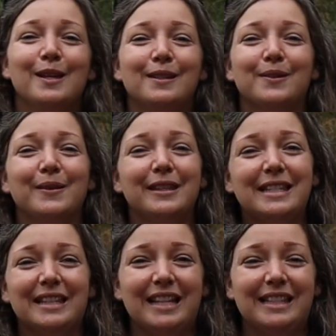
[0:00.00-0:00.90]
So in
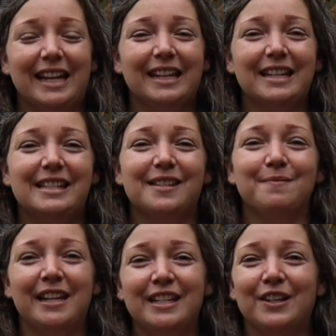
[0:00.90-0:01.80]
this lesson, some
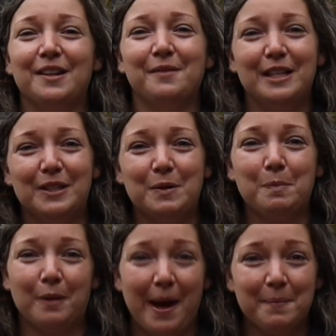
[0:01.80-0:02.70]
things you're going to want to do to
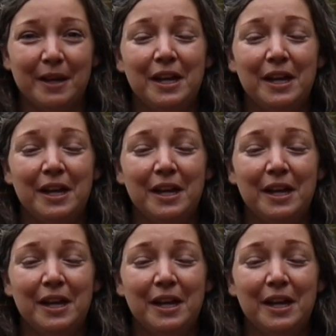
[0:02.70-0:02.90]
prep.